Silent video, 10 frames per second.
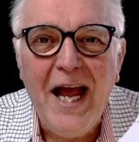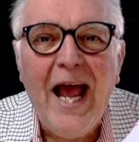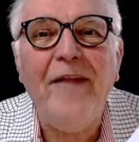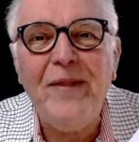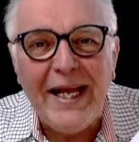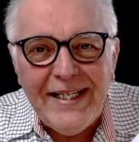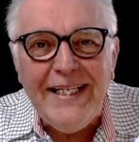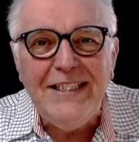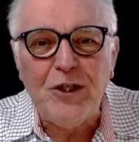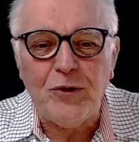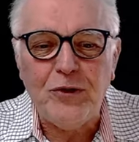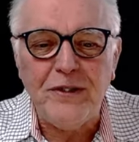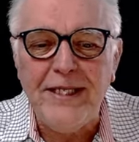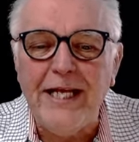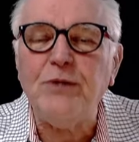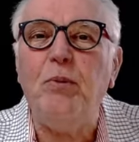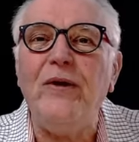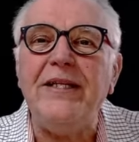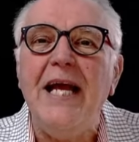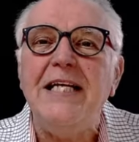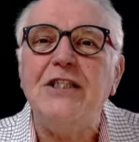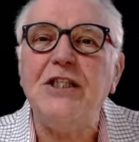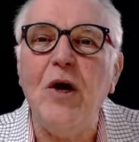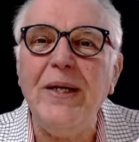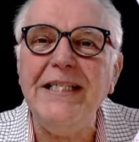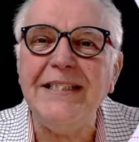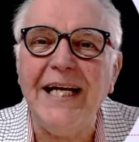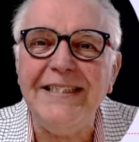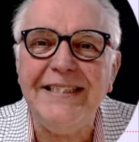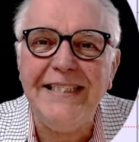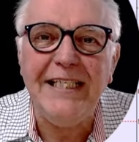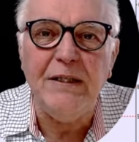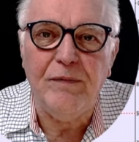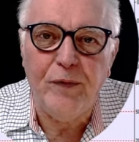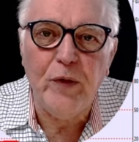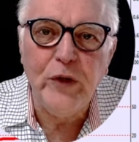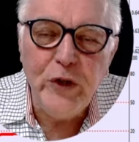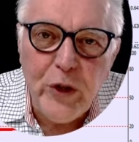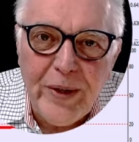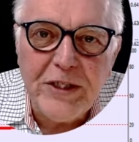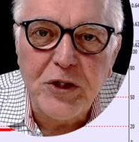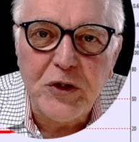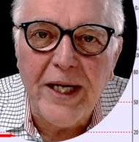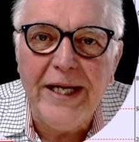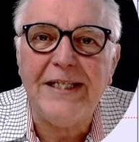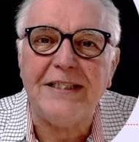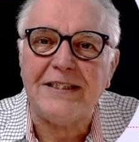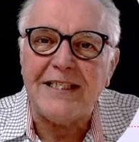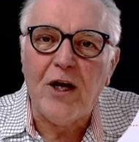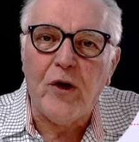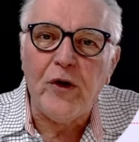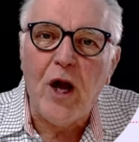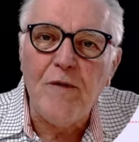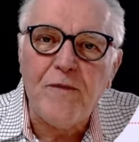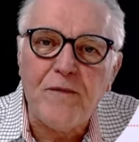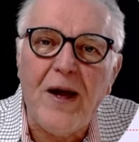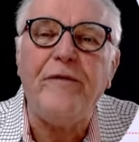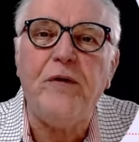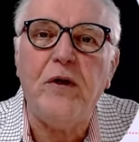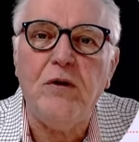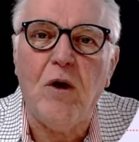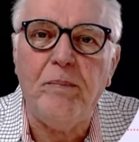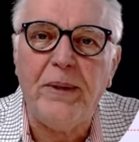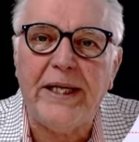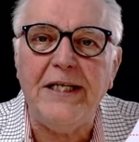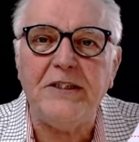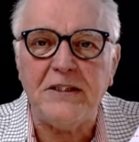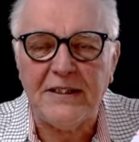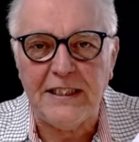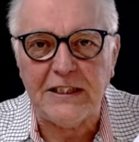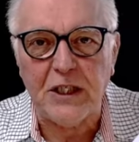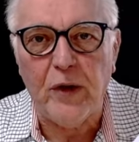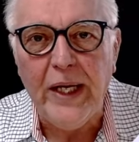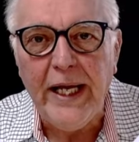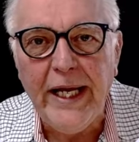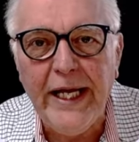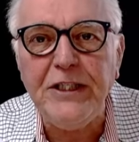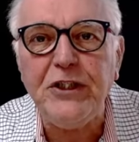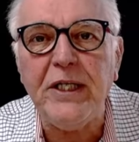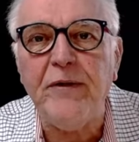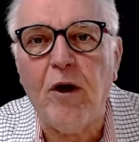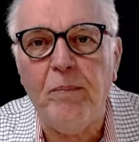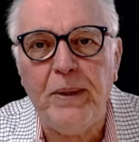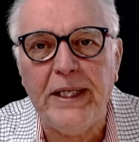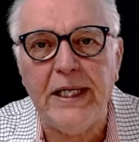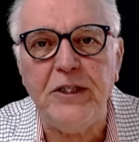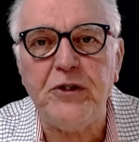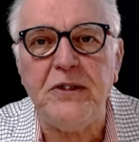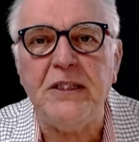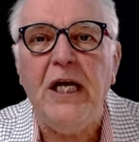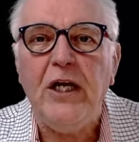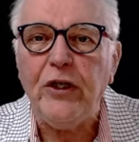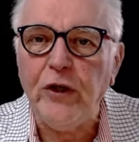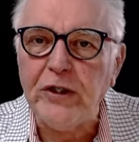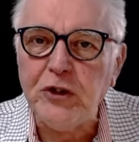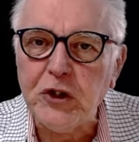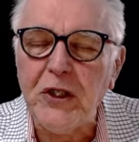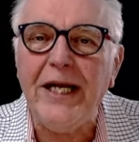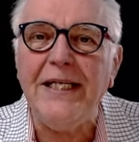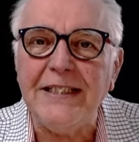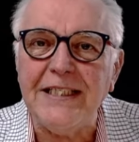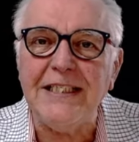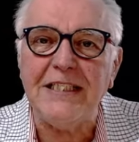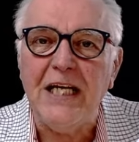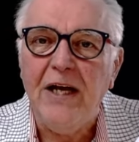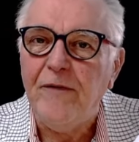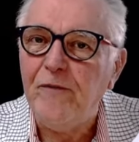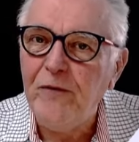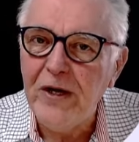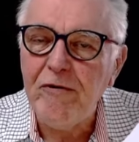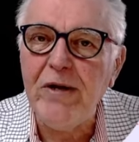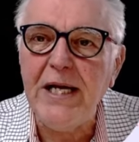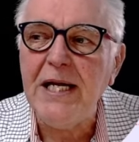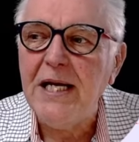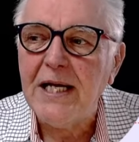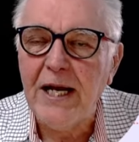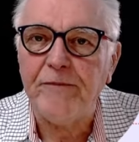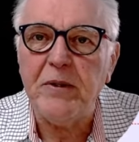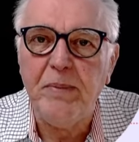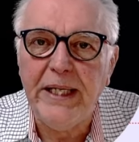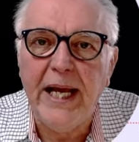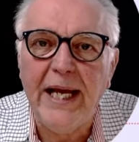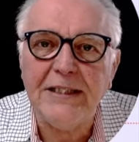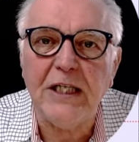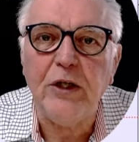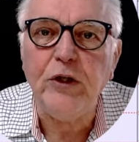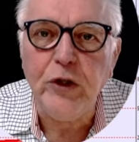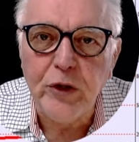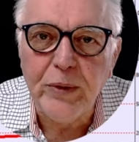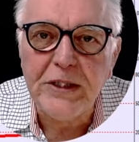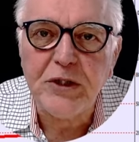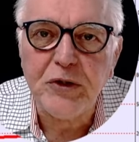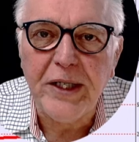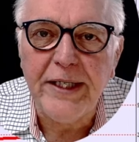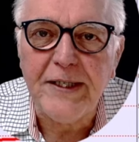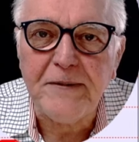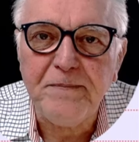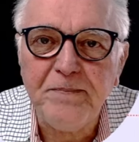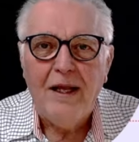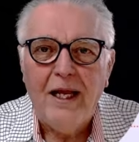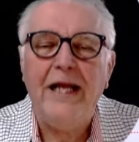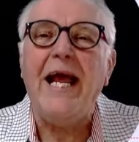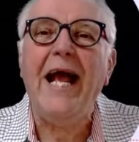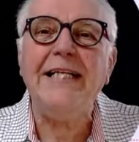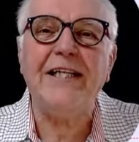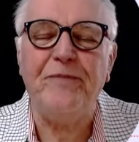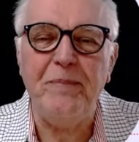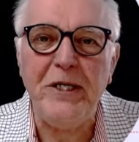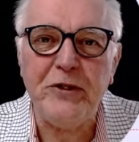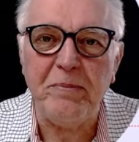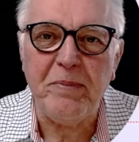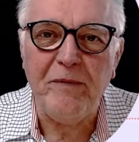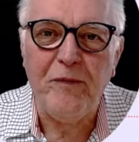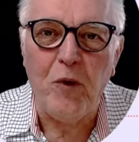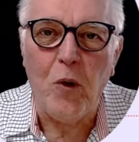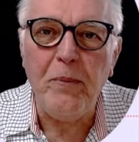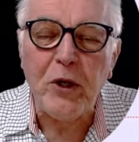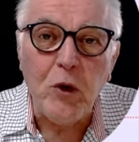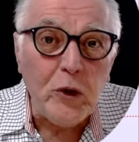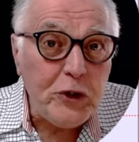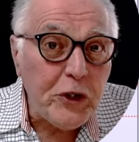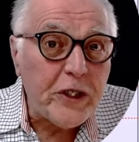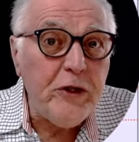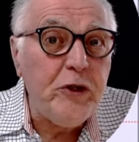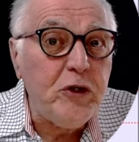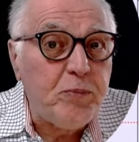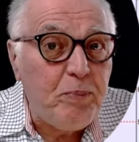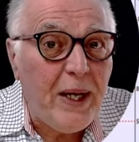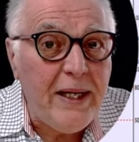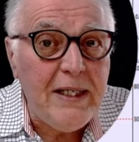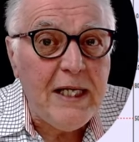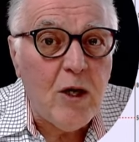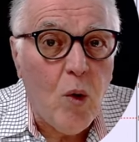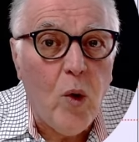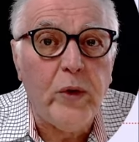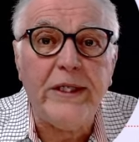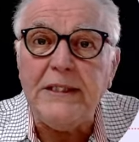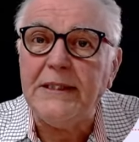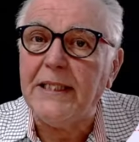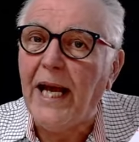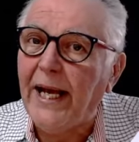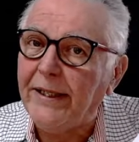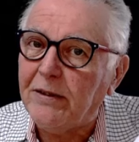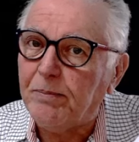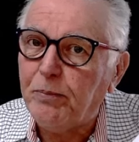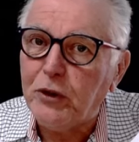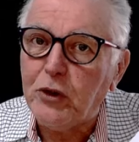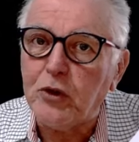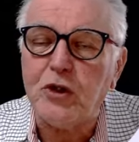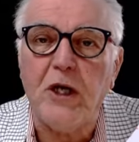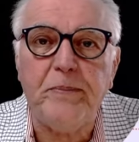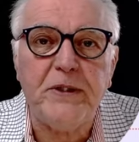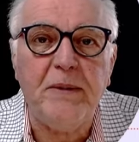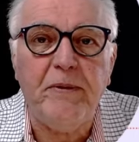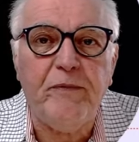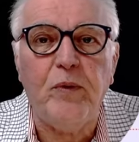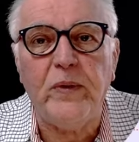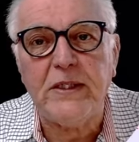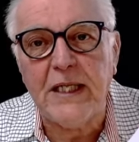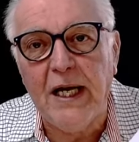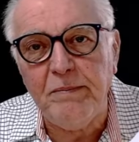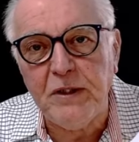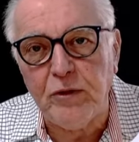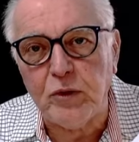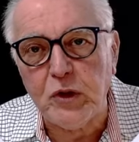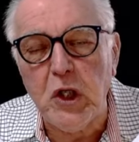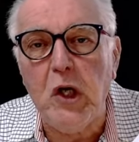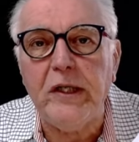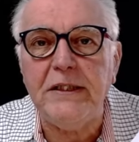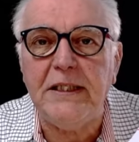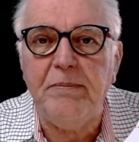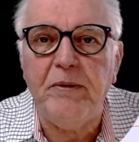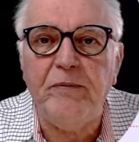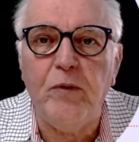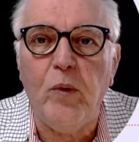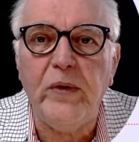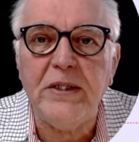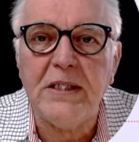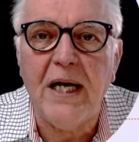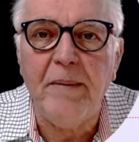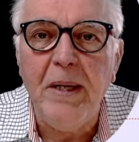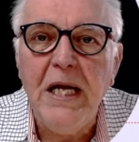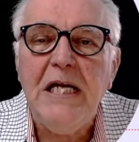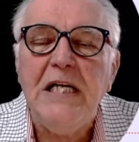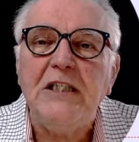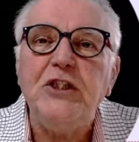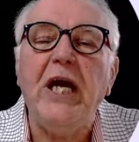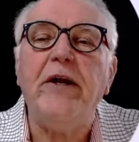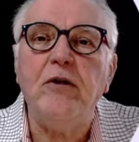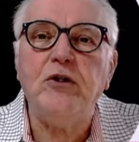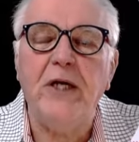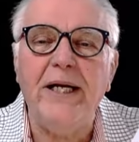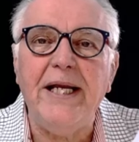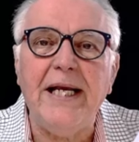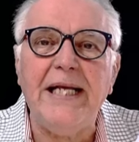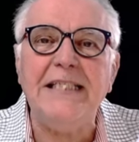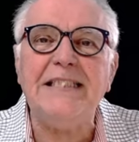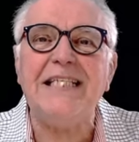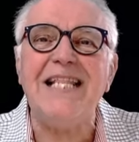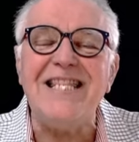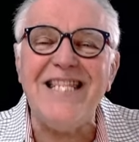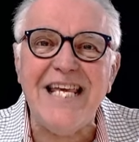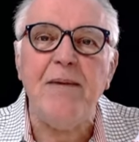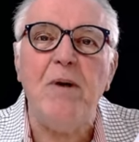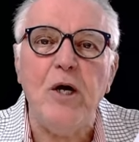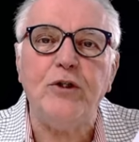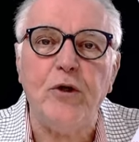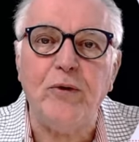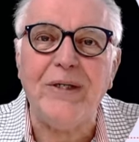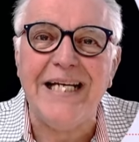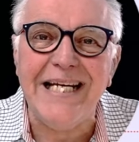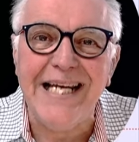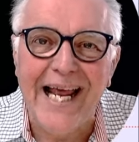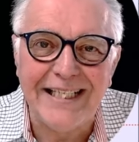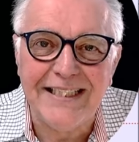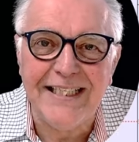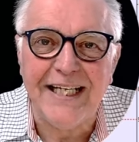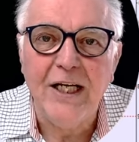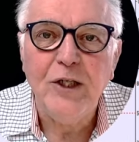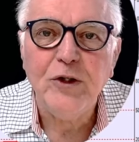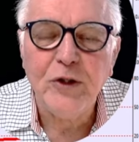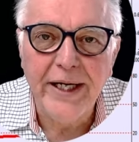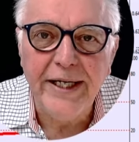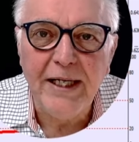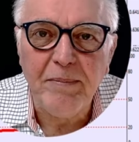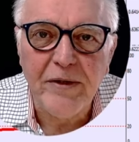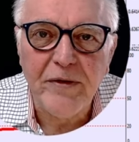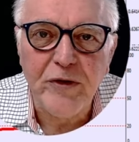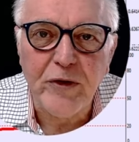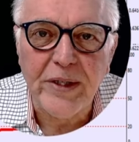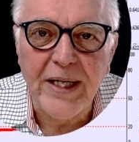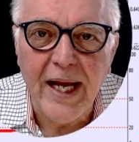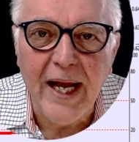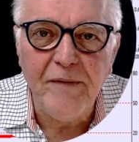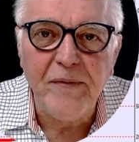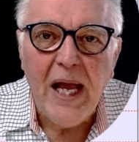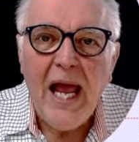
And that leads on to the next point. So it is ideal for US traders. There are no FIFO complications. There's no hedging complications. You can trade this very comfortably as a US trader. And as I've mentioned before, because you can use pending orders and put your stops in before the times and your targets in before the time, channel trading is the most relaxing trading method you can have.